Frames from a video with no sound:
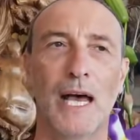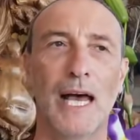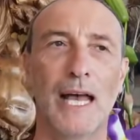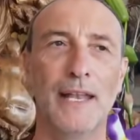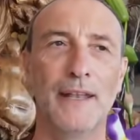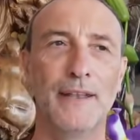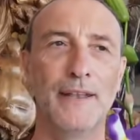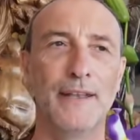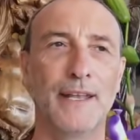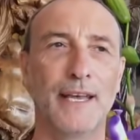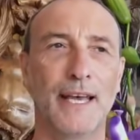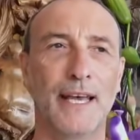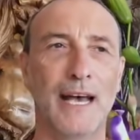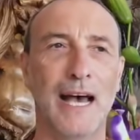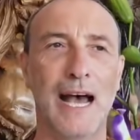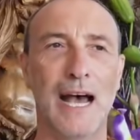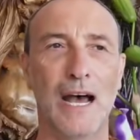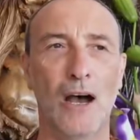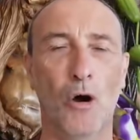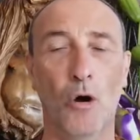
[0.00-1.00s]
And uh,
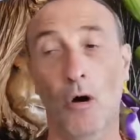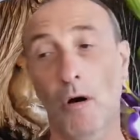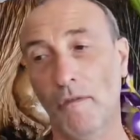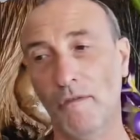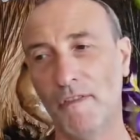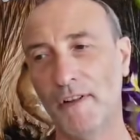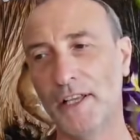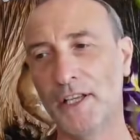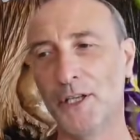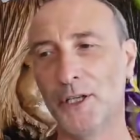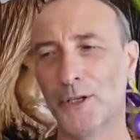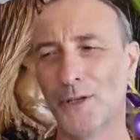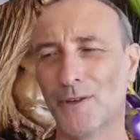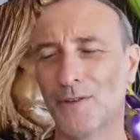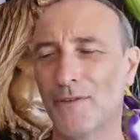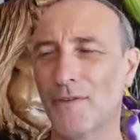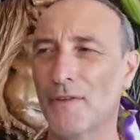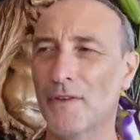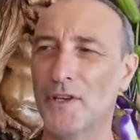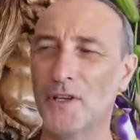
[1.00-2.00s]
hopefully
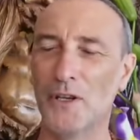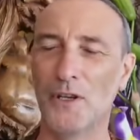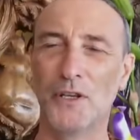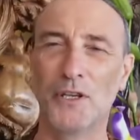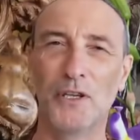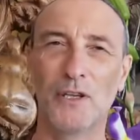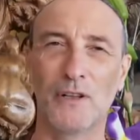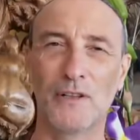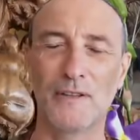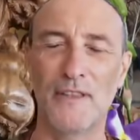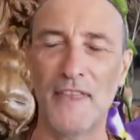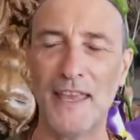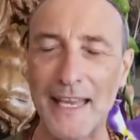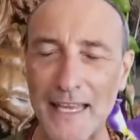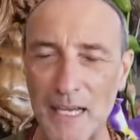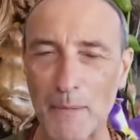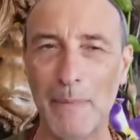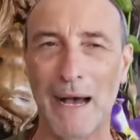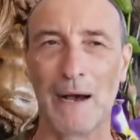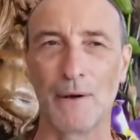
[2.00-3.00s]
you'll you, will you will
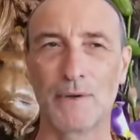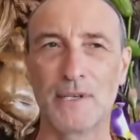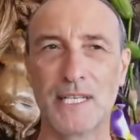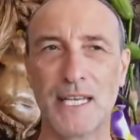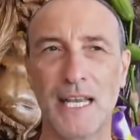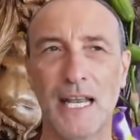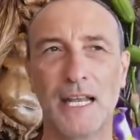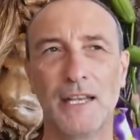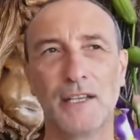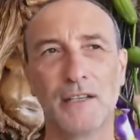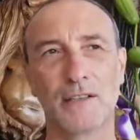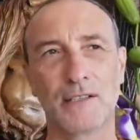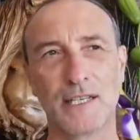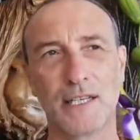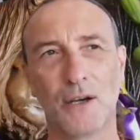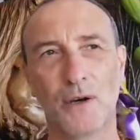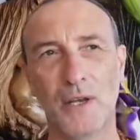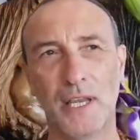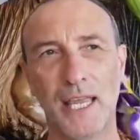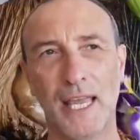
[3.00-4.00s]
think about it and you'll
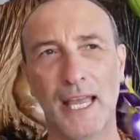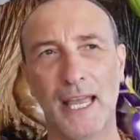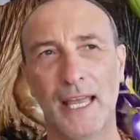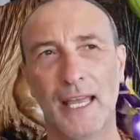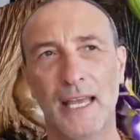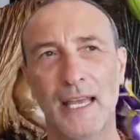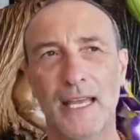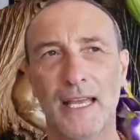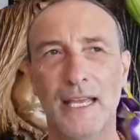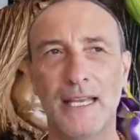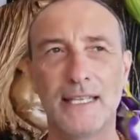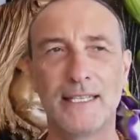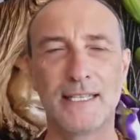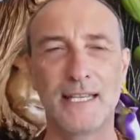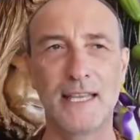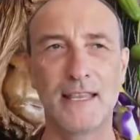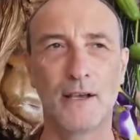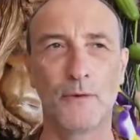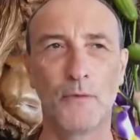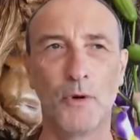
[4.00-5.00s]
say, okay, it's
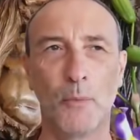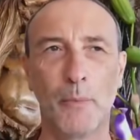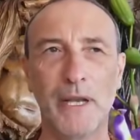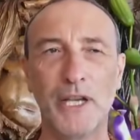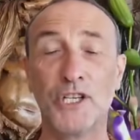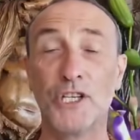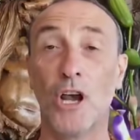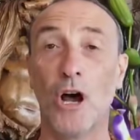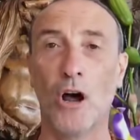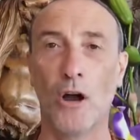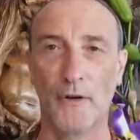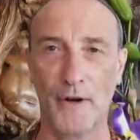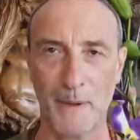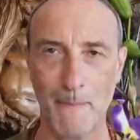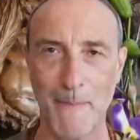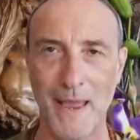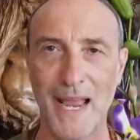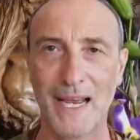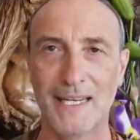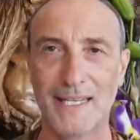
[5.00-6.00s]
either rubbish or
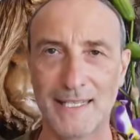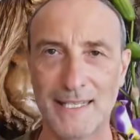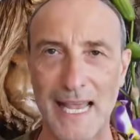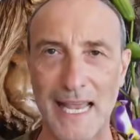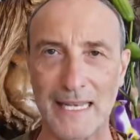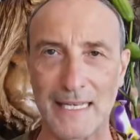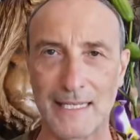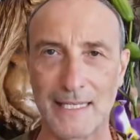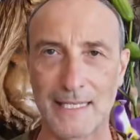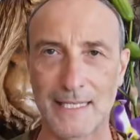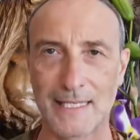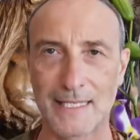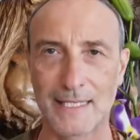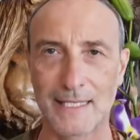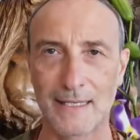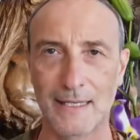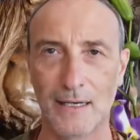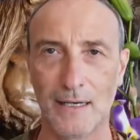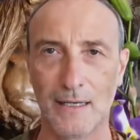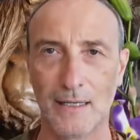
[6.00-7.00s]
it makes
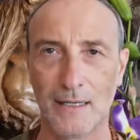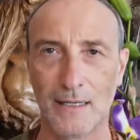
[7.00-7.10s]
sense.